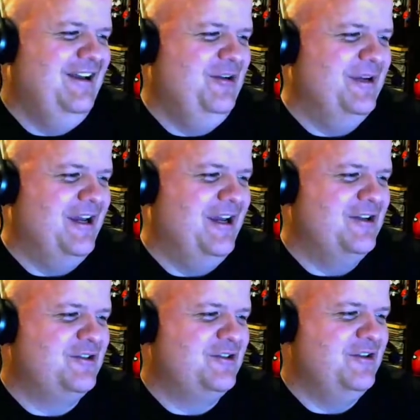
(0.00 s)
my
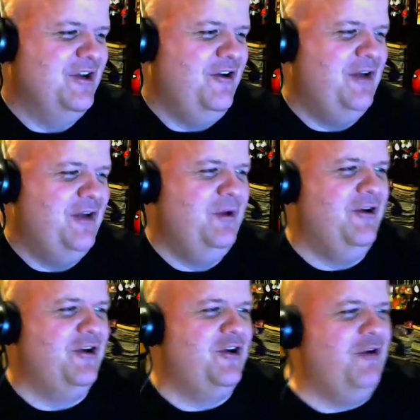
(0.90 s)
gosh. All right, we
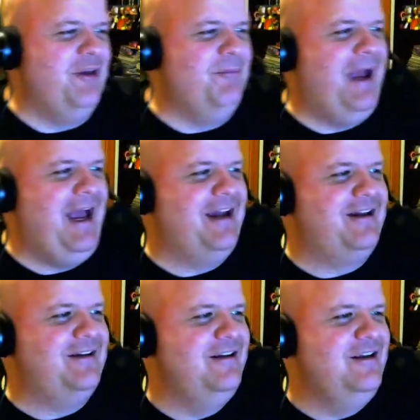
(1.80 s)
are going back
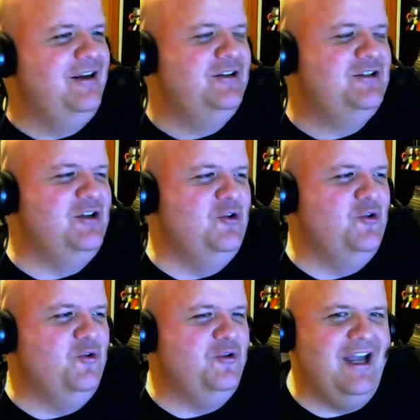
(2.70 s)
to
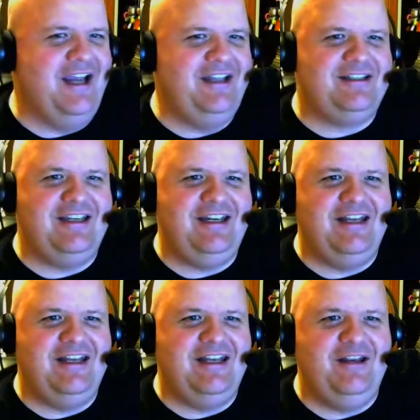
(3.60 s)

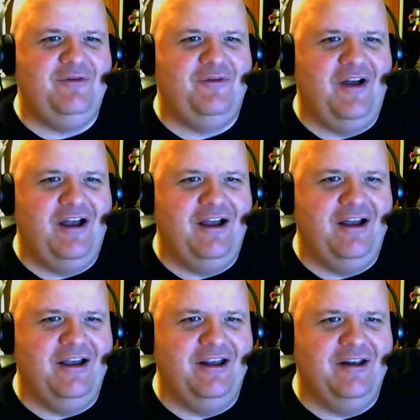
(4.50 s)

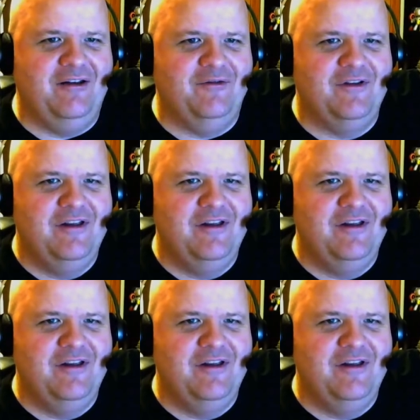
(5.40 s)
1985.